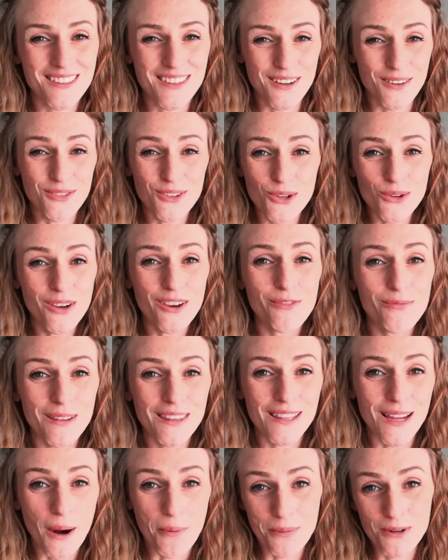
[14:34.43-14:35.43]
And if you give me
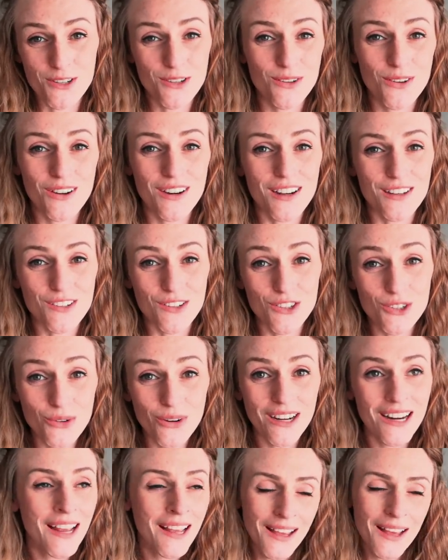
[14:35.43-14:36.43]
the opportunity to do
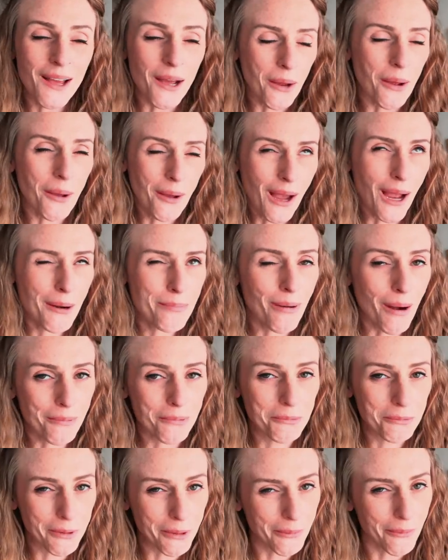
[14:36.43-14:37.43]
it, I
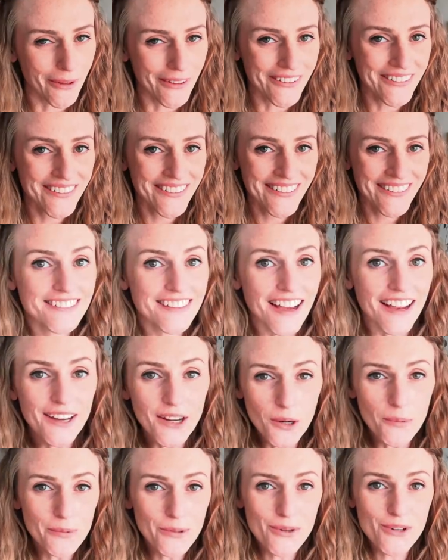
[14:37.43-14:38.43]
probably will. I
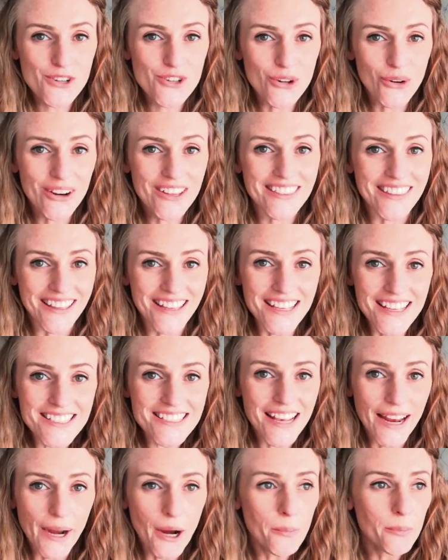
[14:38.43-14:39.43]
hope you enjoyed this.
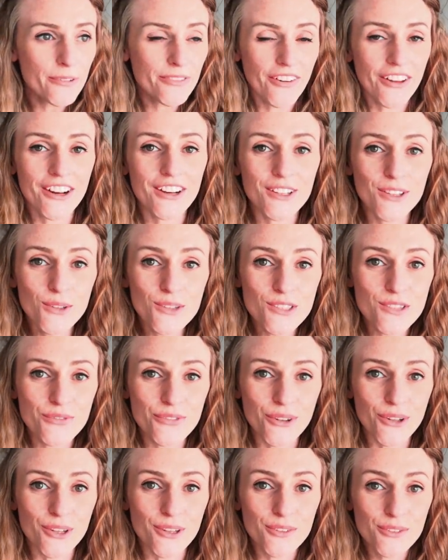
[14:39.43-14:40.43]
I hope you found it
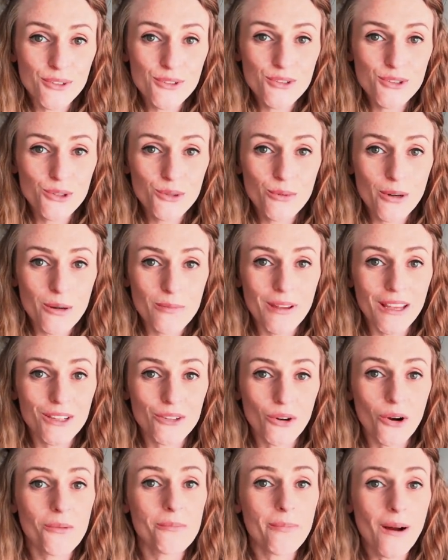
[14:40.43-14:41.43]
useful. If you do want to make
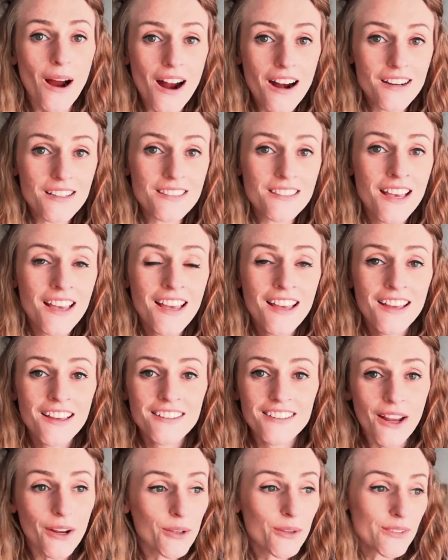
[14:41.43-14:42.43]
your own box,
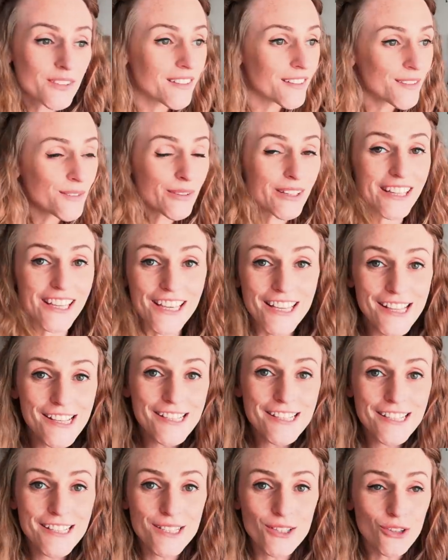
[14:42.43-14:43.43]
now you see it's really
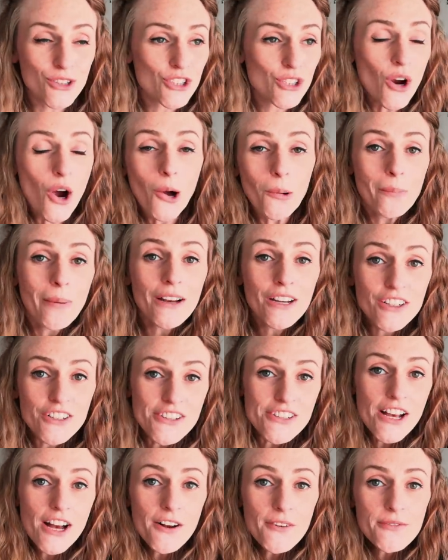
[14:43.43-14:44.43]
easy. You can do it all by
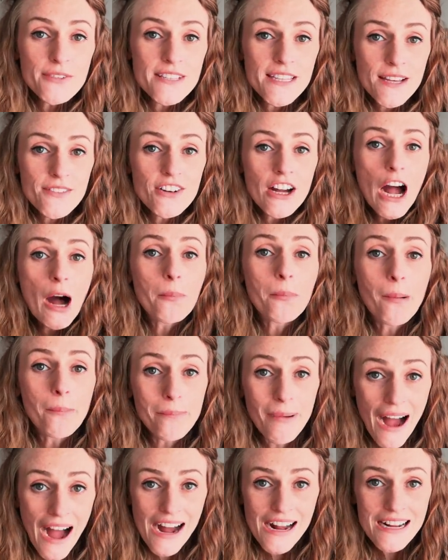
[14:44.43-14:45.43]
yourself, save a couple
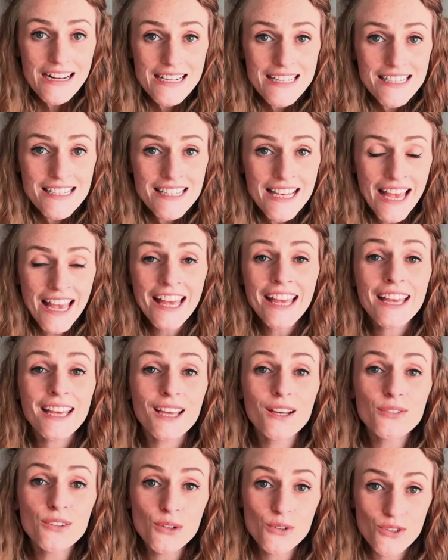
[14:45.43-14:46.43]
bucks.
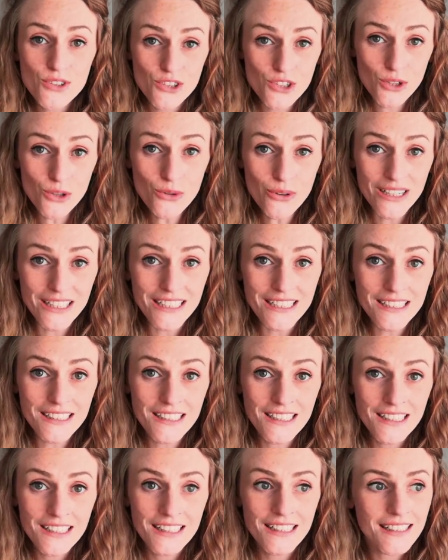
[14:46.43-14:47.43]
If you do it,
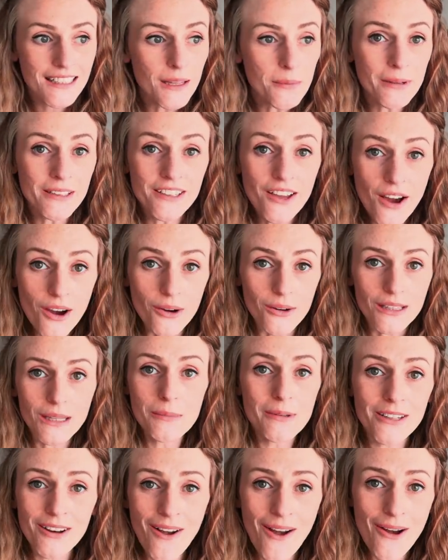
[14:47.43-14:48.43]
let me know. Let
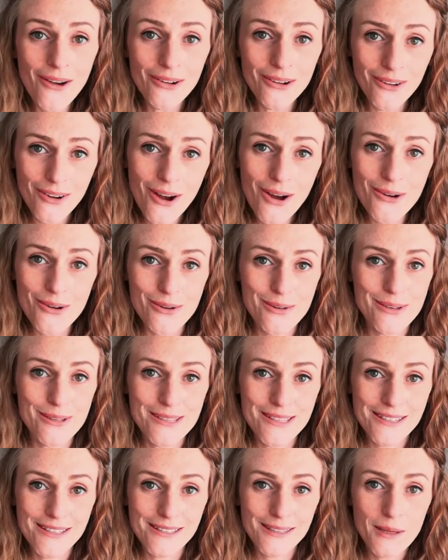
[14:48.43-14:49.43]
me know how it
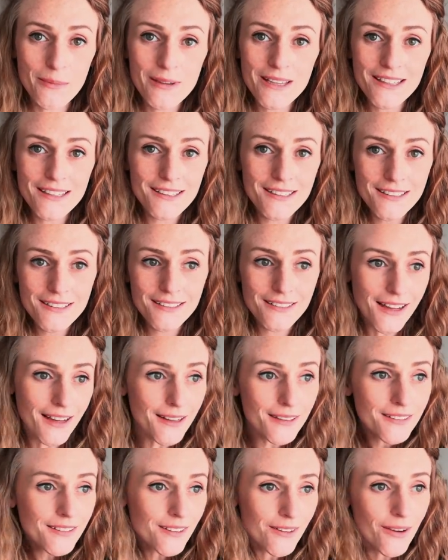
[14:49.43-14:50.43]
goes. Let me,
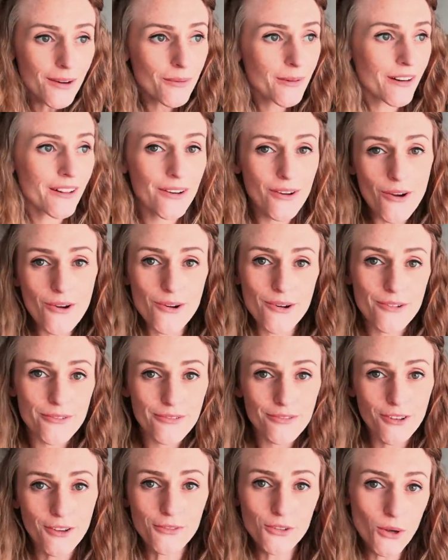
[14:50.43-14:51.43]
you know, I want to know
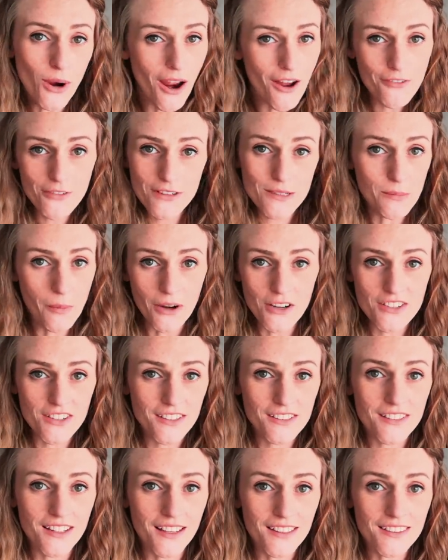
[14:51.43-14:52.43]
if, if you have as much
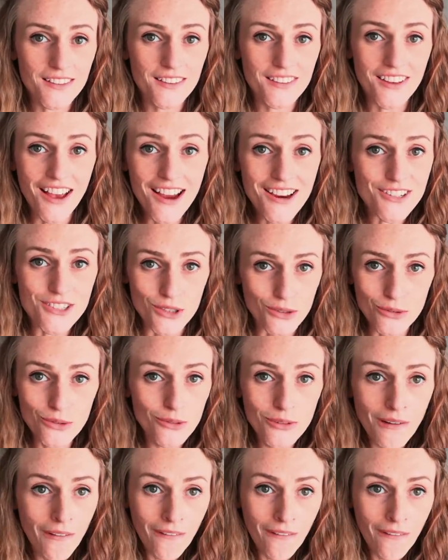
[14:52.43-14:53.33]
success as I do.